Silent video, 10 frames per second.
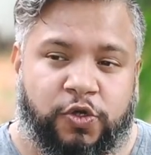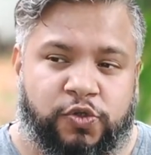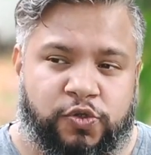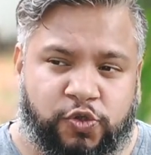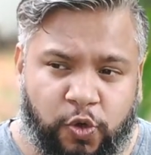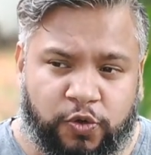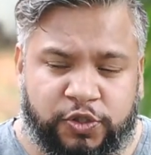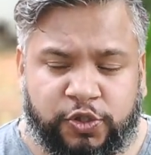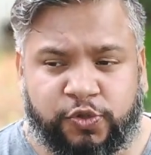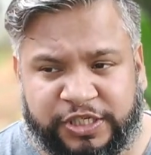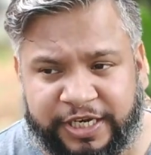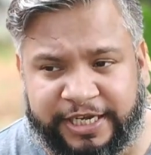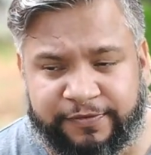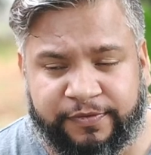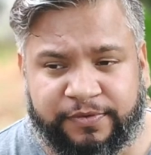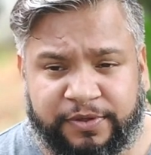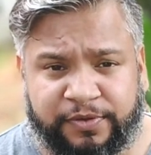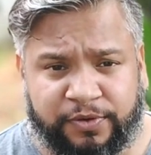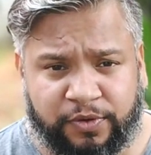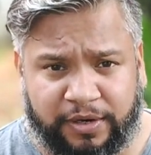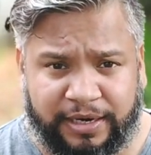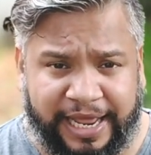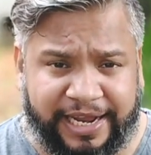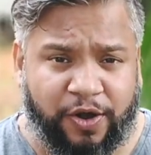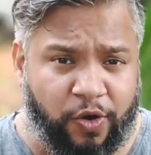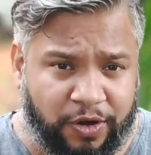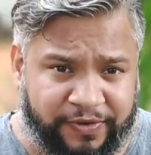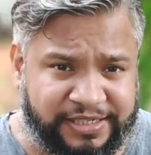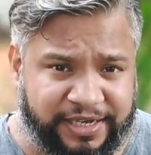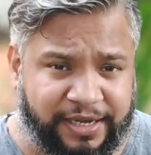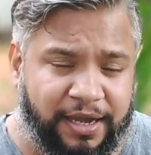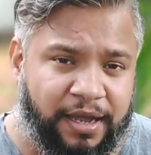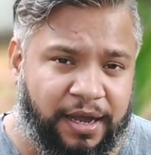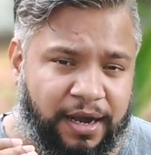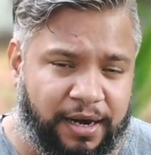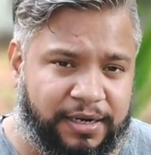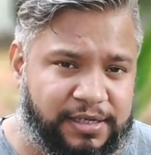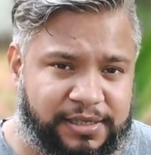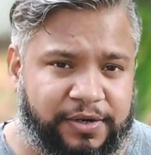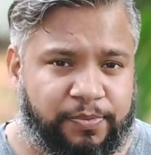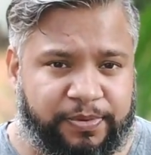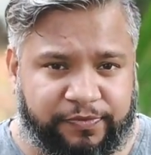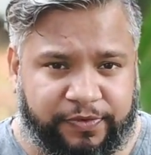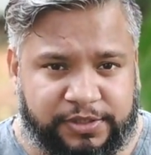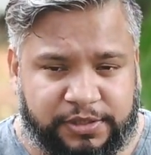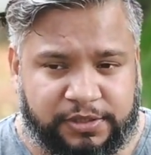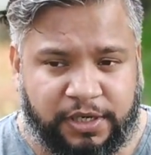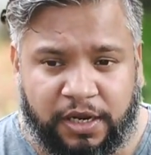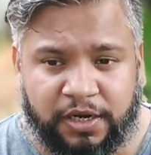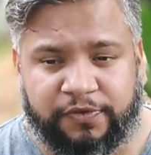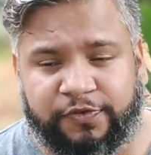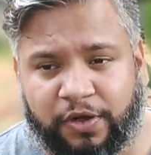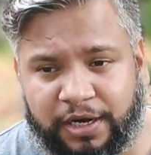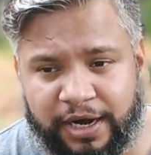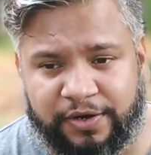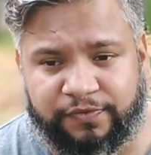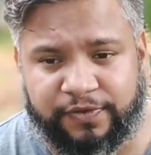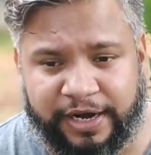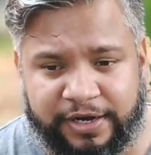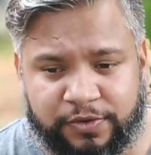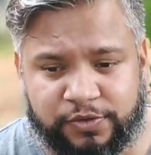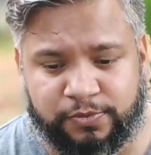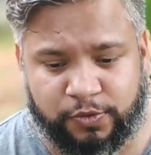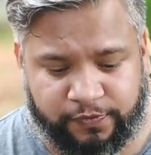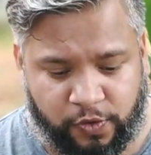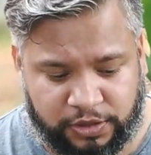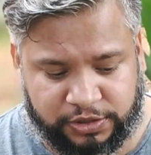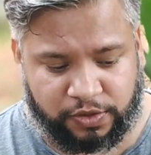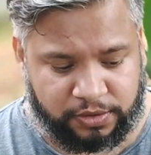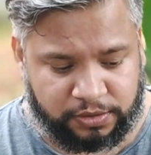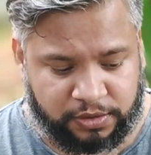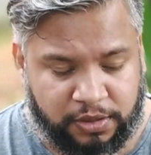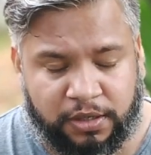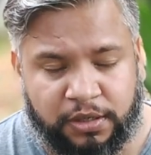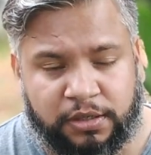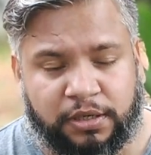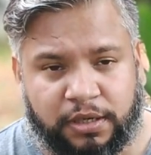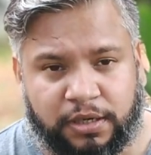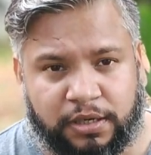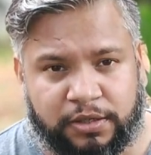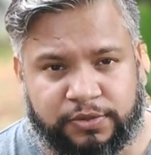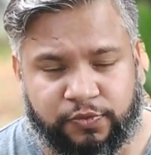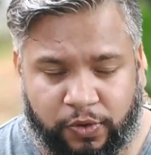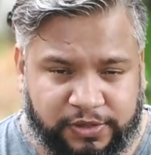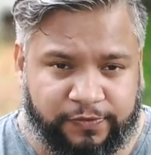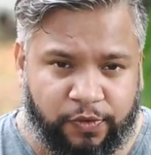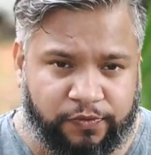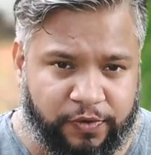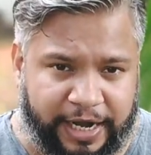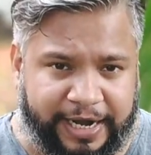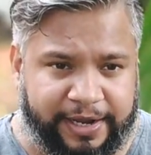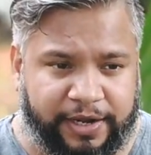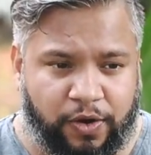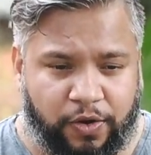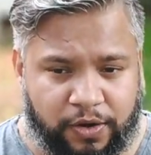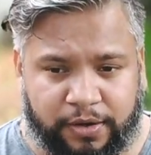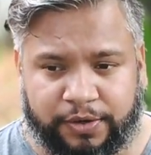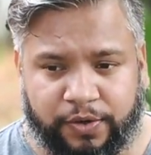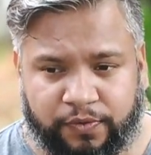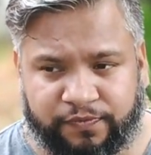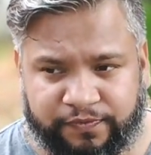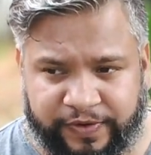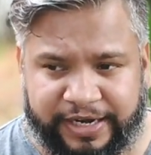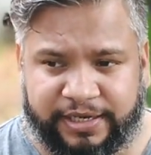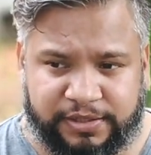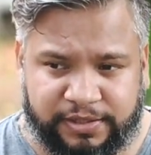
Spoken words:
So usually, like I always say, understand your preference. Now, if you're a kind of rider who's more focused on you want a phone for riding, or very